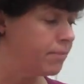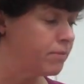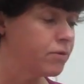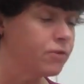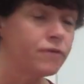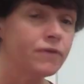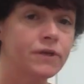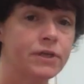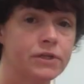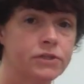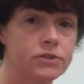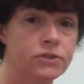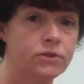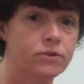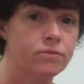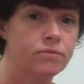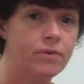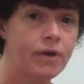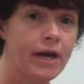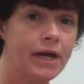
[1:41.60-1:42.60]
moving it to
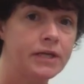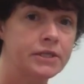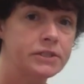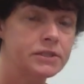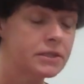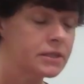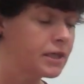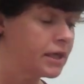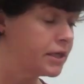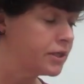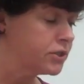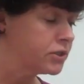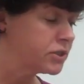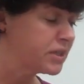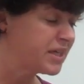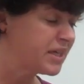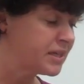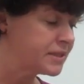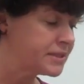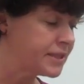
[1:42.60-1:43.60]
the right to kind
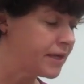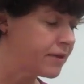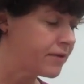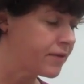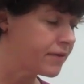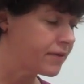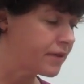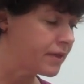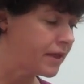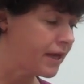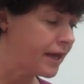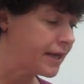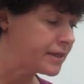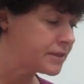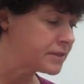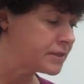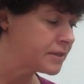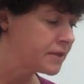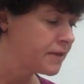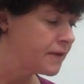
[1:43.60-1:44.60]
of cut down on the
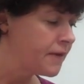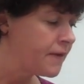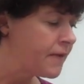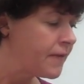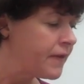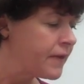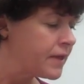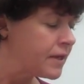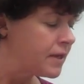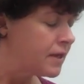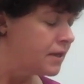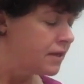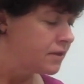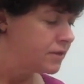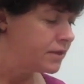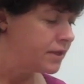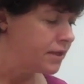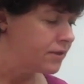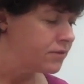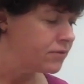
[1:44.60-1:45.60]
light.
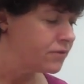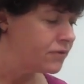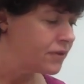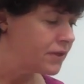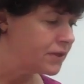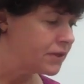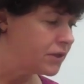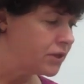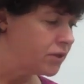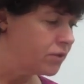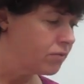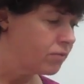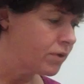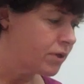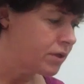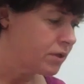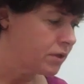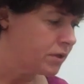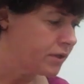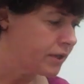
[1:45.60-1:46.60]
The other thing that you
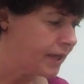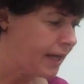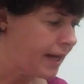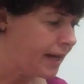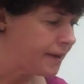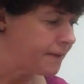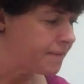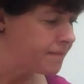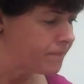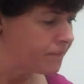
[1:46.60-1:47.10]
want to look at